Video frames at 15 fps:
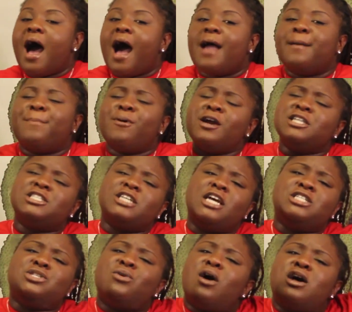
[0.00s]
I
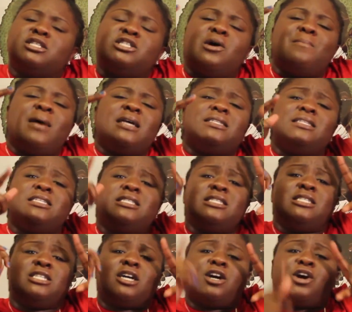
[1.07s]
appreciate you all so much. This
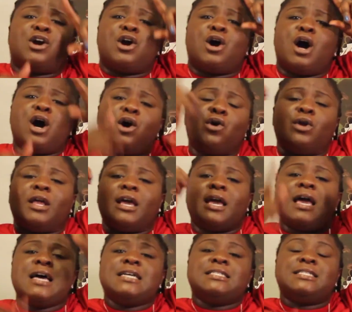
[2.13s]
is your girl,
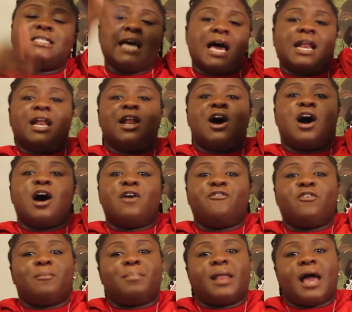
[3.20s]
Odie, signing
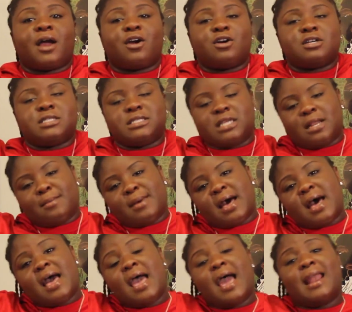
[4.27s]
off from Black Girl
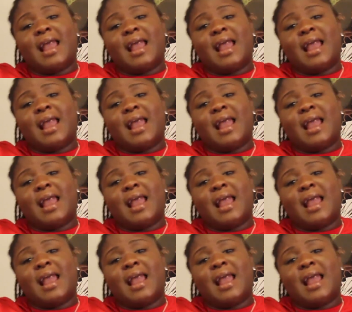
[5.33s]
Cinema.